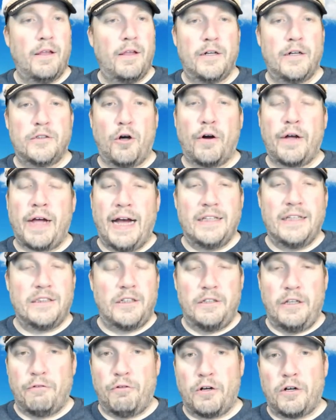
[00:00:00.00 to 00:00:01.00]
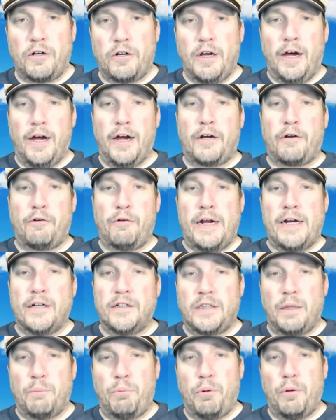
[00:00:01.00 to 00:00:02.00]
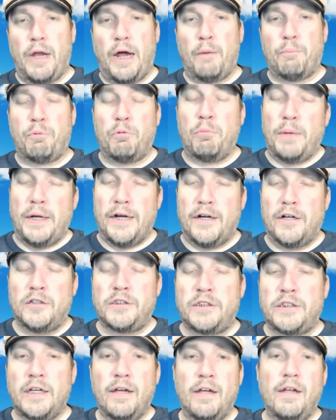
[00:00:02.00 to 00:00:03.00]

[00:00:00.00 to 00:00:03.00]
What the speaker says: There's all kinds of different creators that put out premieres,